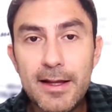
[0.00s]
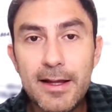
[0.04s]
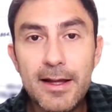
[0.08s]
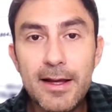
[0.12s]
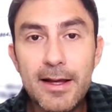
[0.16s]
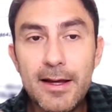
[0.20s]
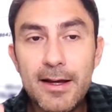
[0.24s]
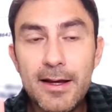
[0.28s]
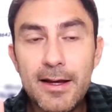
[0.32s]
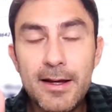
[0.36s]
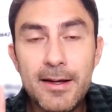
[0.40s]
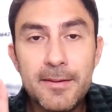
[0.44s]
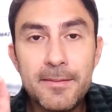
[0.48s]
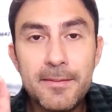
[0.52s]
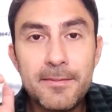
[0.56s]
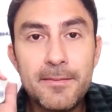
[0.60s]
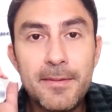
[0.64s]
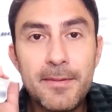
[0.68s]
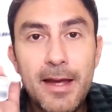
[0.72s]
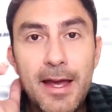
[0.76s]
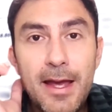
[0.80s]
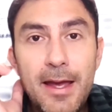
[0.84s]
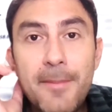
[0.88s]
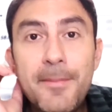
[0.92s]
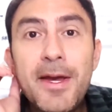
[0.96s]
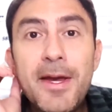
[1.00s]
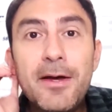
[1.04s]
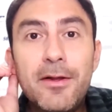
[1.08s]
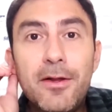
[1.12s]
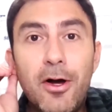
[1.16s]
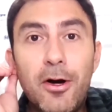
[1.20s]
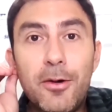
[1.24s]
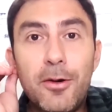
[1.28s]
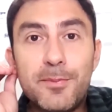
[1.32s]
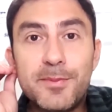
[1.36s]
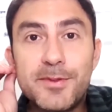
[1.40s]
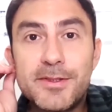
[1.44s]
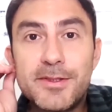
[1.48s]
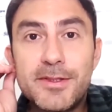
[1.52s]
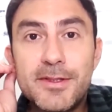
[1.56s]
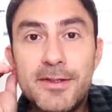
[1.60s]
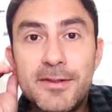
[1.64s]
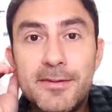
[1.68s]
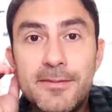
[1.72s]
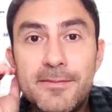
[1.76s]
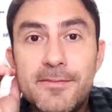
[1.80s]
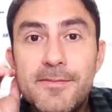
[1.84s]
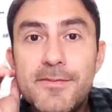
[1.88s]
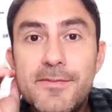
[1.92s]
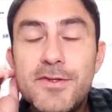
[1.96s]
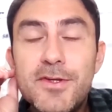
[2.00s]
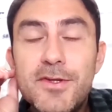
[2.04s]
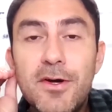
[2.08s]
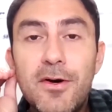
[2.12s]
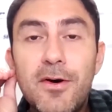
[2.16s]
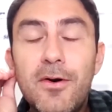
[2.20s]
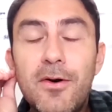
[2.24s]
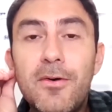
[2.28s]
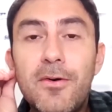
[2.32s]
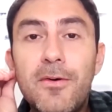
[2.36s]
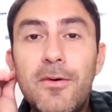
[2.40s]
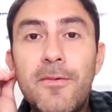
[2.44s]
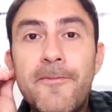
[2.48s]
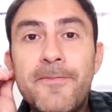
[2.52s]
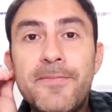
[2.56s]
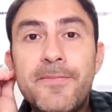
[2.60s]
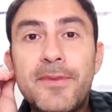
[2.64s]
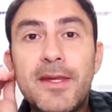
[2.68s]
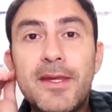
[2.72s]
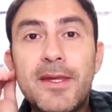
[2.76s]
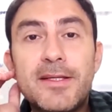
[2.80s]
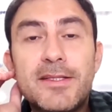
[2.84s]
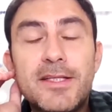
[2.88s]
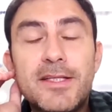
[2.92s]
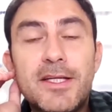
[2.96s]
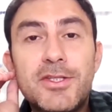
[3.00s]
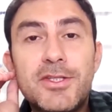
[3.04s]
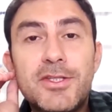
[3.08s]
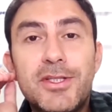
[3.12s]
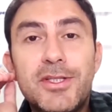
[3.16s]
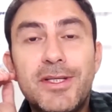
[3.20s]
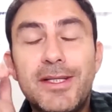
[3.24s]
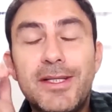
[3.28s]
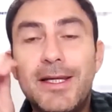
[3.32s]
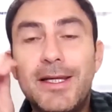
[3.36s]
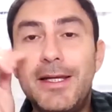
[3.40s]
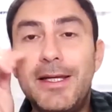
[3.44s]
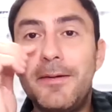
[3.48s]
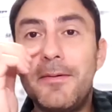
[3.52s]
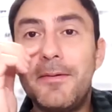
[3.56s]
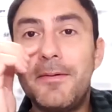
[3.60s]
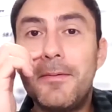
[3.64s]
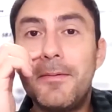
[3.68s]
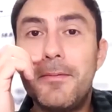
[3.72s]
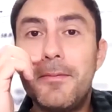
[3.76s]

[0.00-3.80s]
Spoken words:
MLOps. So essentially